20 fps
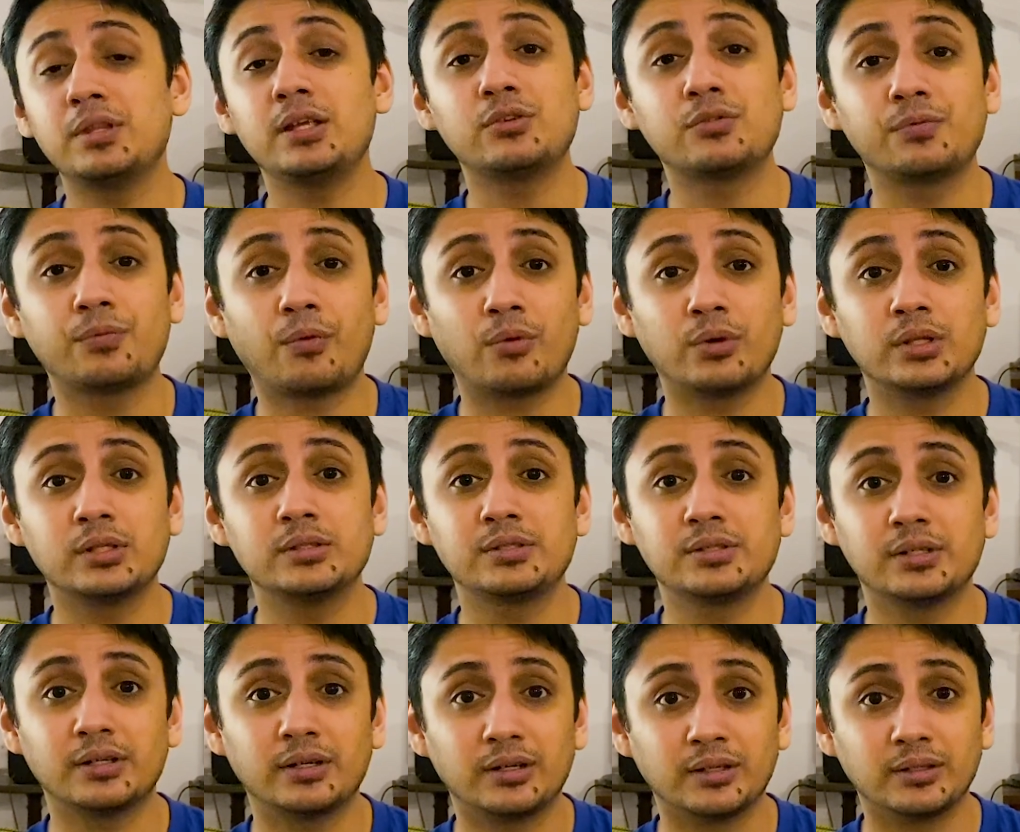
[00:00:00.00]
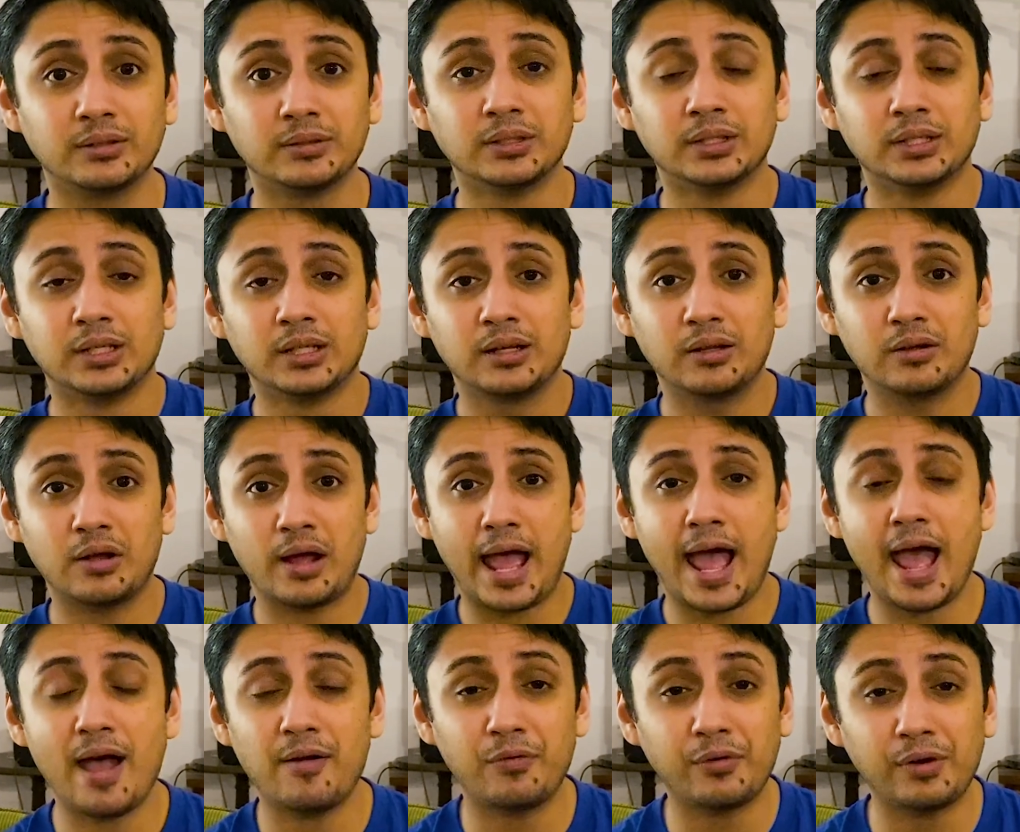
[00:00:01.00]
these phones
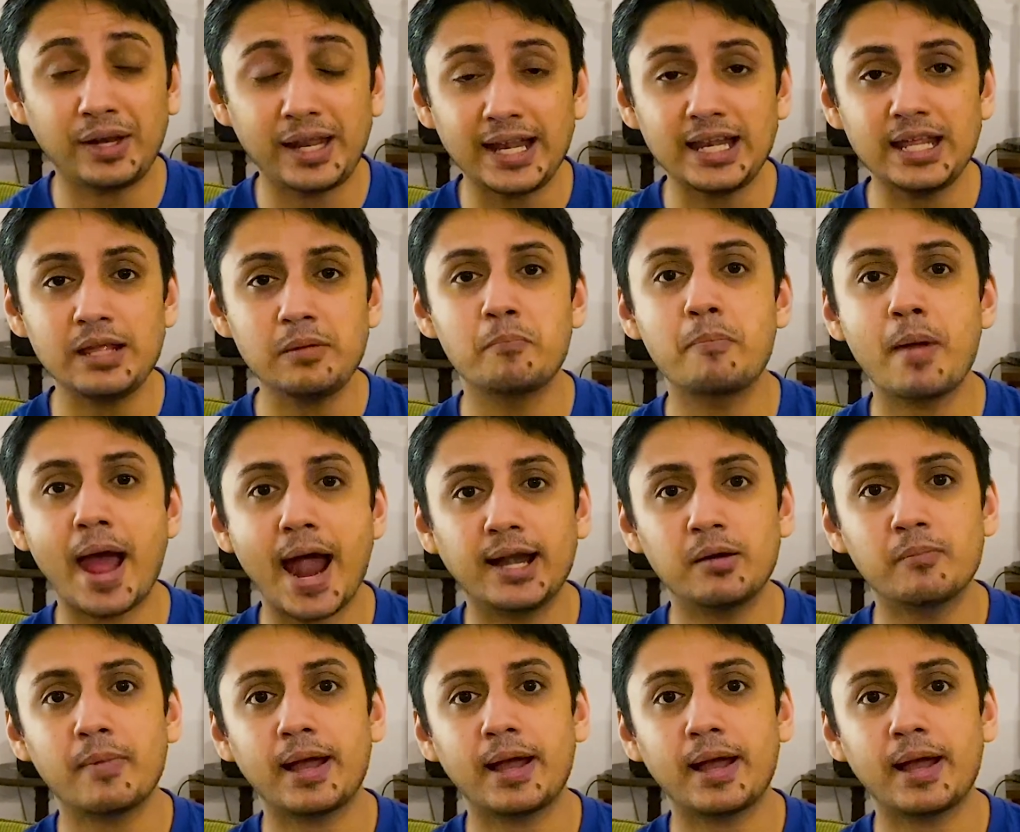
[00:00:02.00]
have really bad